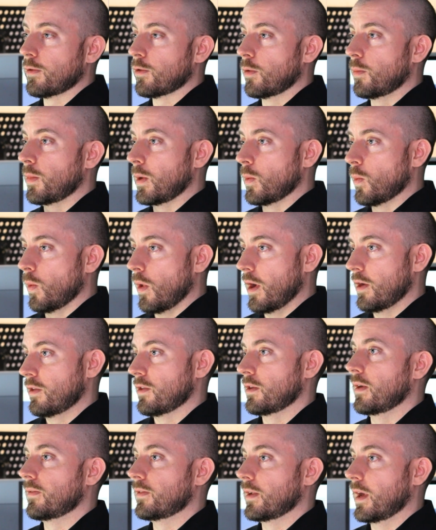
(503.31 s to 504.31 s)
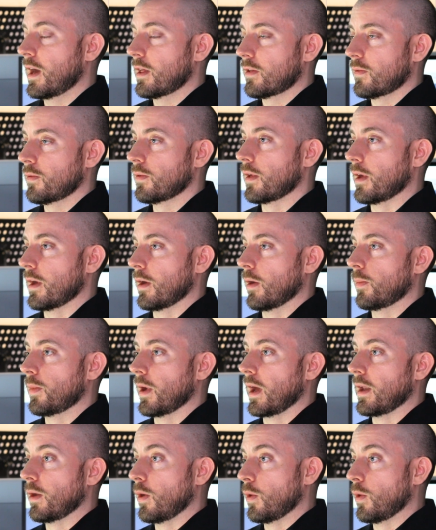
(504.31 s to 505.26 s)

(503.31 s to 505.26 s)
but also being wise enough to ask for the help